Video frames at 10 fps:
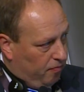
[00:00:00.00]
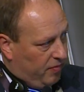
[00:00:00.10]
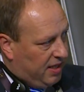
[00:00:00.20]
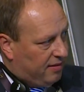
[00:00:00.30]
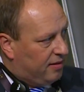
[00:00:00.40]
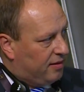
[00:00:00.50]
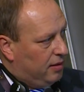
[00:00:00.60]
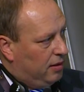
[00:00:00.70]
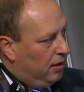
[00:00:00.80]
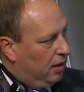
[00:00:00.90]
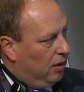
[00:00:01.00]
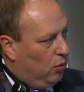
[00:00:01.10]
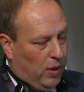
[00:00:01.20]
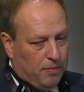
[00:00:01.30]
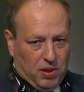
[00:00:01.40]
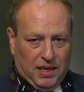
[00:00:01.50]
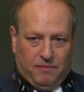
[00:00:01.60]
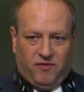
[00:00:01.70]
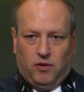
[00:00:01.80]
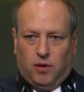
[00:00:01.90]
This is a web
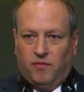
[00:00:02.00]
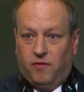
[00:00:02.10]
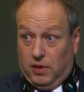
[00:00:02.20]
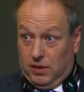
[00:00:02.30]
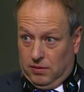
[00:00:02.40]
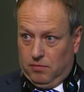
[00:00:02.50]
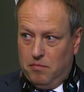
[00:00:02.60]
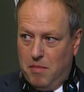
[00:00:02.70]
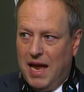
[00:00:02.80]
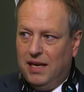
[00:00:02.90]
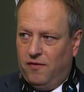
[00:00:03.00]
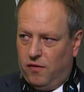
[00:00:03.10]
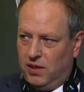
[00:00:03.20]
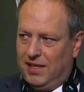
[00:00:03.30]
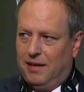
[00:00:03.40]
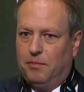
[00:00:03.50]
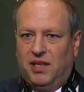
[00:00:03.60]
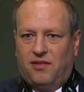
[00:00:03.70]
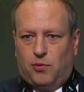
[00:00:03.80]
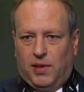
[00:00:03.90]
platform meant for the
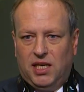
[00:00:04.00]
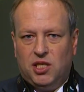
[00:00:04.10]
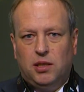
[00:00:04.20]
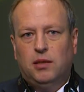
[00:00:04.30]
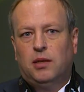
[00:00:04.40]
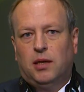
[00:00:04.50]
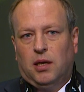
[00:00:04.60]
administration,